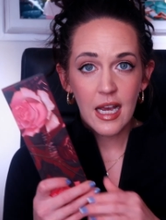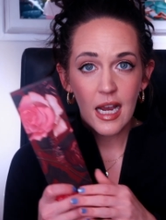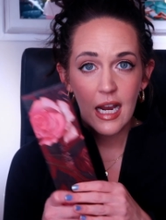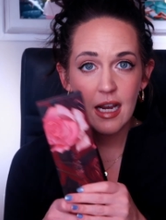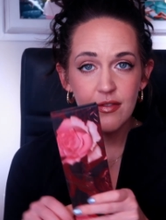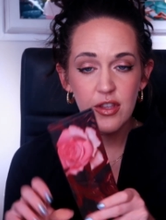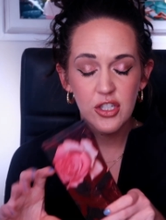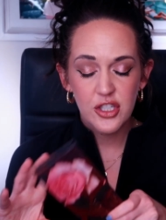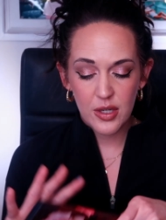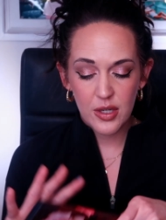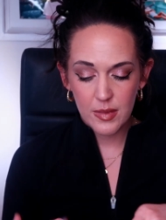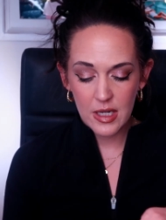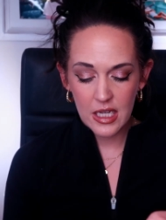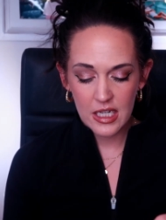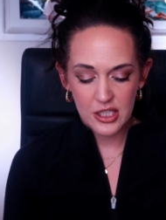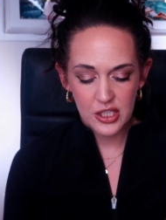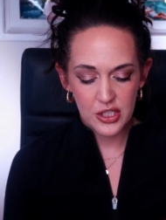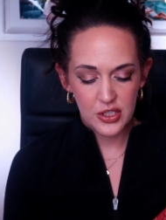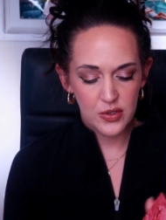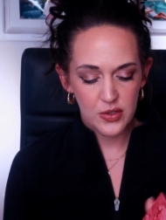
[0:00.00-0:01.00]
I have the
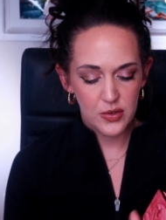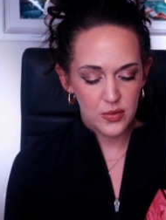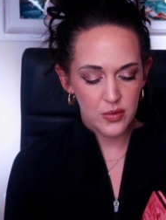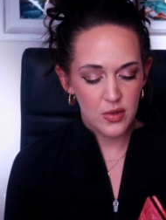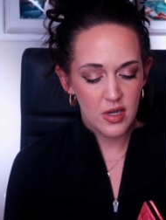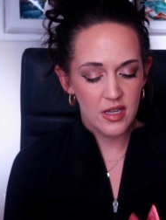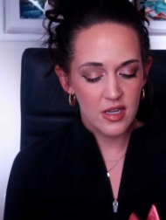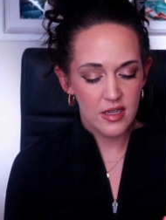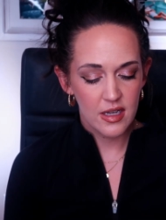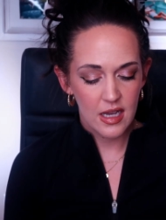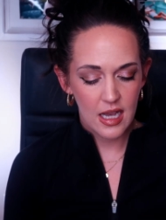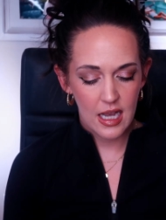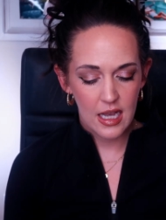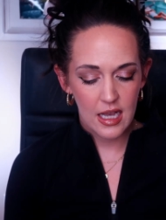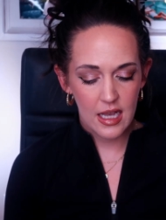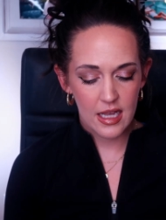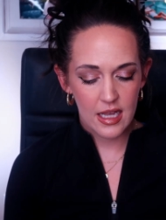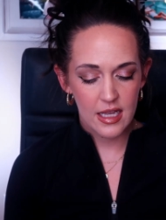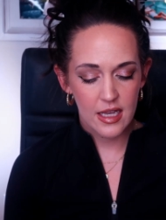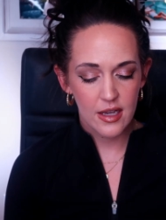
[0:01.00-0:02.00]
Gemini 2.
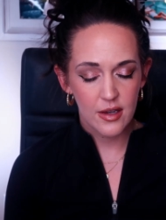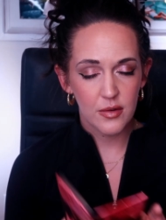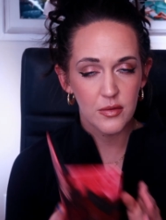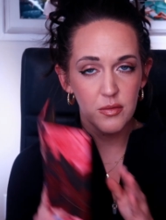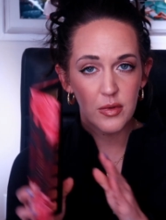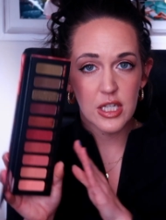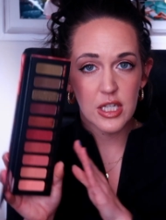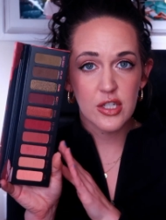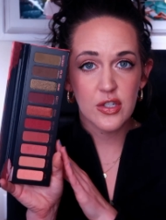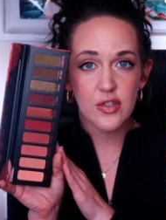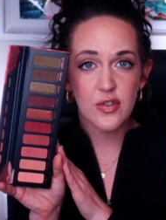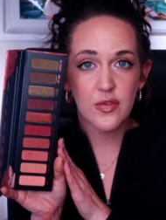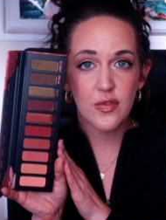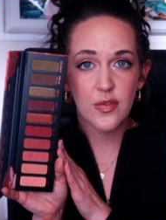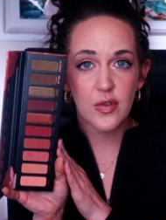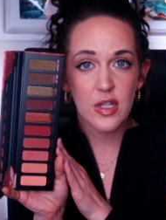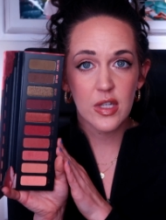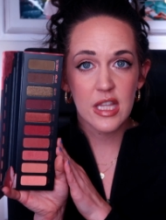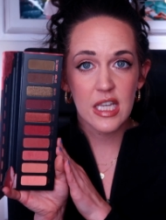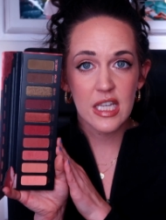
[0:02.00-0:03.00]
I reached
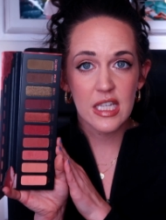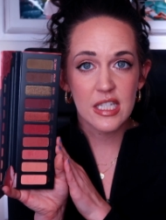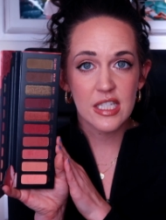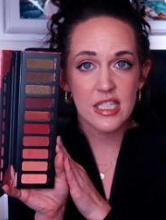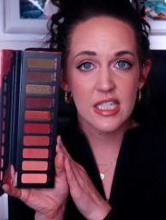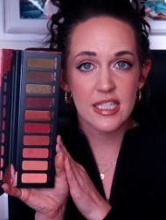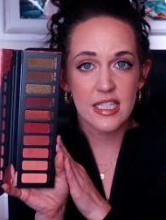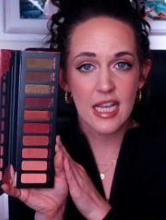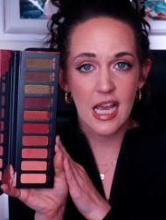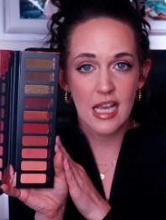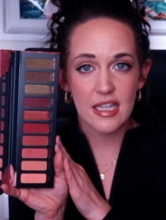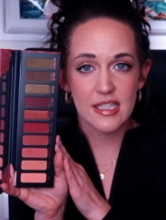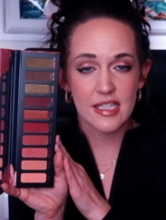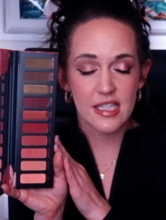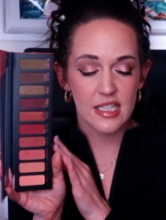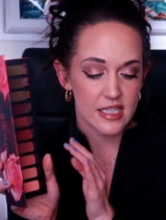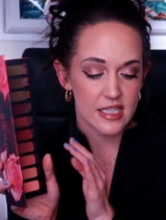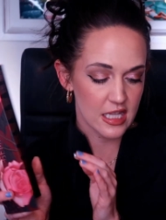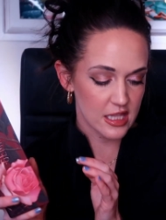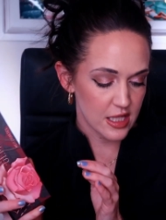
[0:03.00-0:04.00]
for this to test
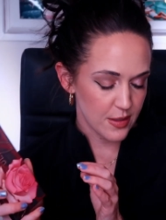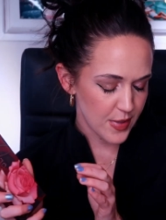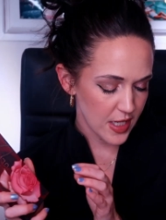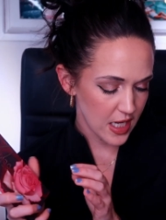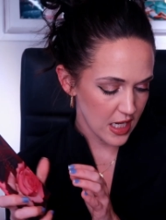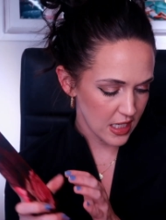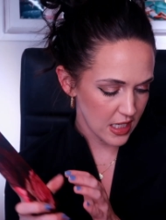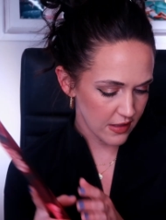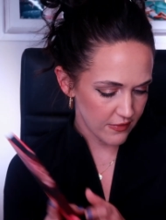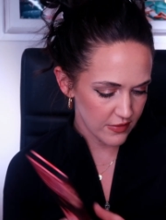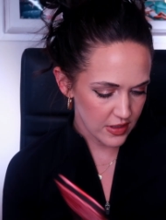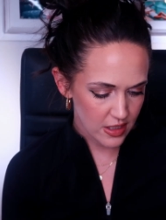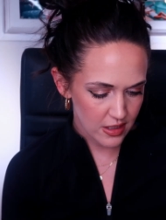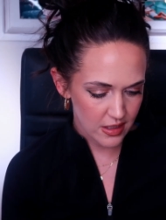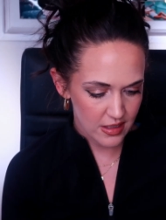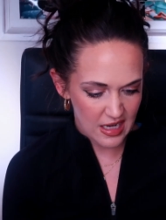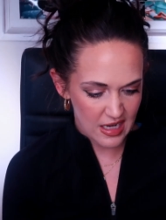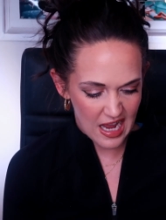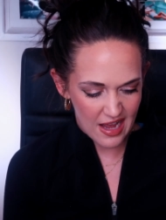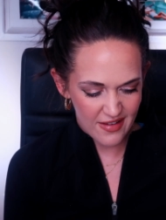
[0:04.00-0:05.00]
this at the beginning of the
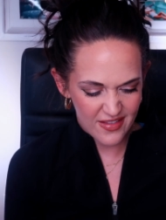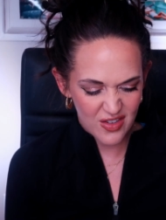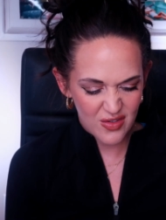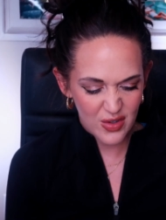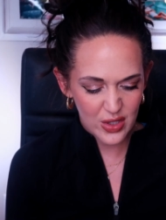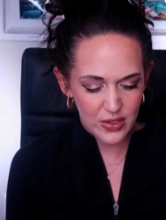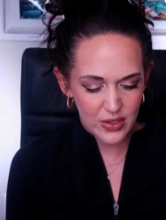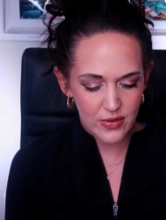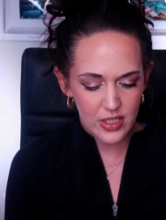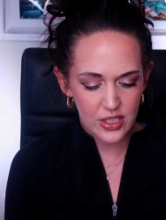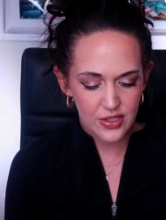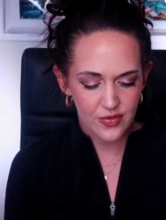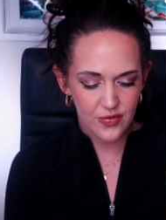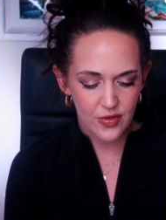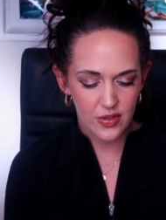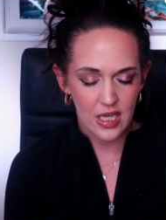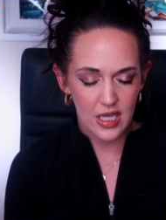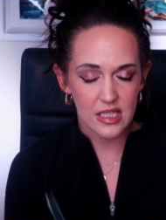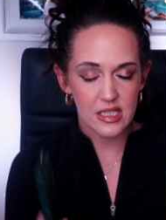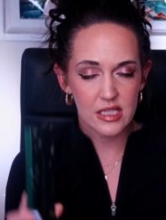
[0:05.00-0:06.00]
year and haven't really reached
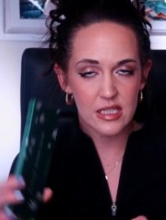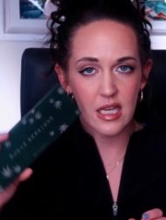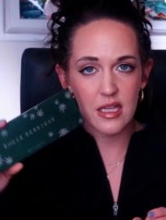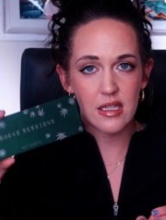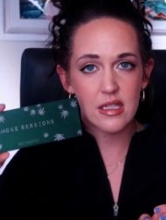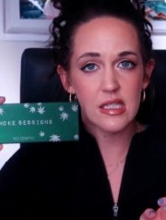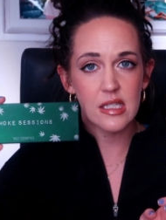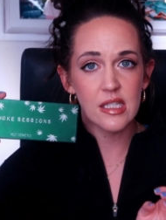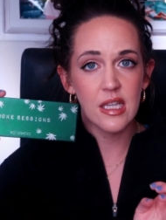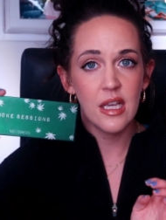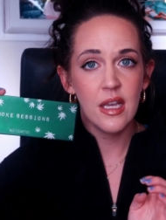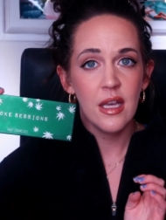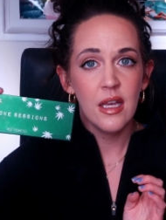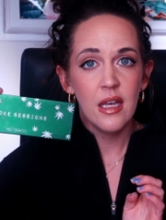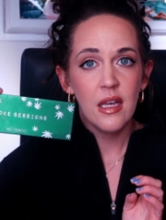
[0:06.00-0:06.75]
for that since.